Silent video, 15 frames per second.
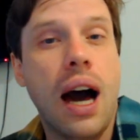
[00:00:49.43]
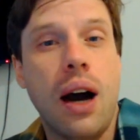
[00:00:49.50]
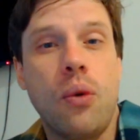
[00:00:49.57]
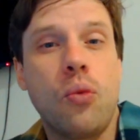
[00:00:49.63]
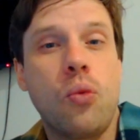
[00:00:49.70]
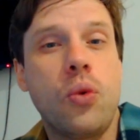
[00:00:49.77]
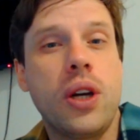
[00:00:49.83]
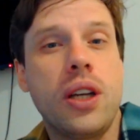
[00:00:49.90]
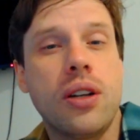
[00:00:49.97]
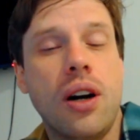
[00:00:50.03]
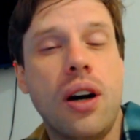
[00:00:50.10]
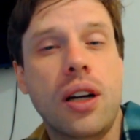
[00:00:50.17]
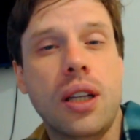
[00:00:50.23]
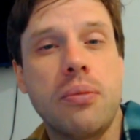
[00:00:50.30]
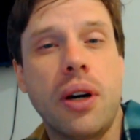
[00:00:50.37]
we
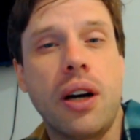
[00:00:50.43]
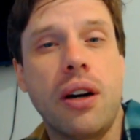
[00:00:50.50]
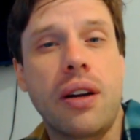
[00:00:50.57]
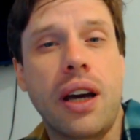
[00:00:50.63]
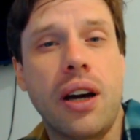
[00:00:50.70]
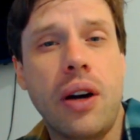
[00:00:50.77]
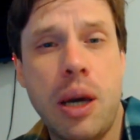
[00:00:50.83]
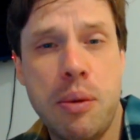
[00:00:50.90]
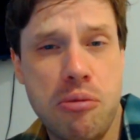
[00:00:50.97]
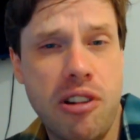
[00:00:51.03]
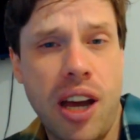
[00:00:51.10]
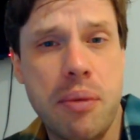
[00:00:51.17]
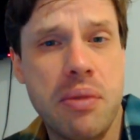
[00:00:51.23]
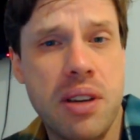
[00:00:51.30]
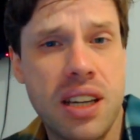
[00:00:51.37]
talked about how
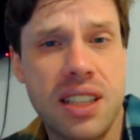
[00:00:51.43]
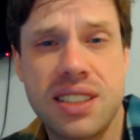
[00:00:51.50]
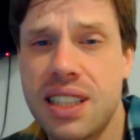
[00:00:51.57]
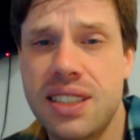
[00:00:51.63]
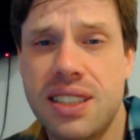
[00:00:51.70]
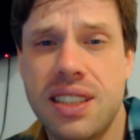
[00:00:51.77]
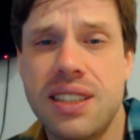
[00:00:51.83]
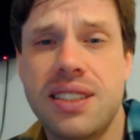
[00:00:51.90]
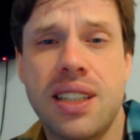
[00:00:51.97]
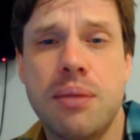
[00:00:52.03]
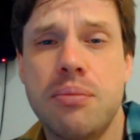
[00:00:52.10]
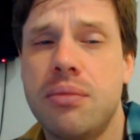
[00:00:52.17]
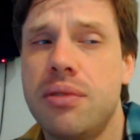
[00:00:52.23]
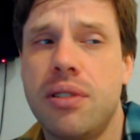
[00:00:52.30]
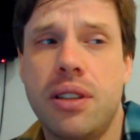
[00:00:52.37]
Abraham Hicks has said
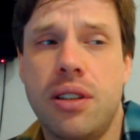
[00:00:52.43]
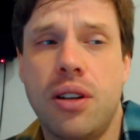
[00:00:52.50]
some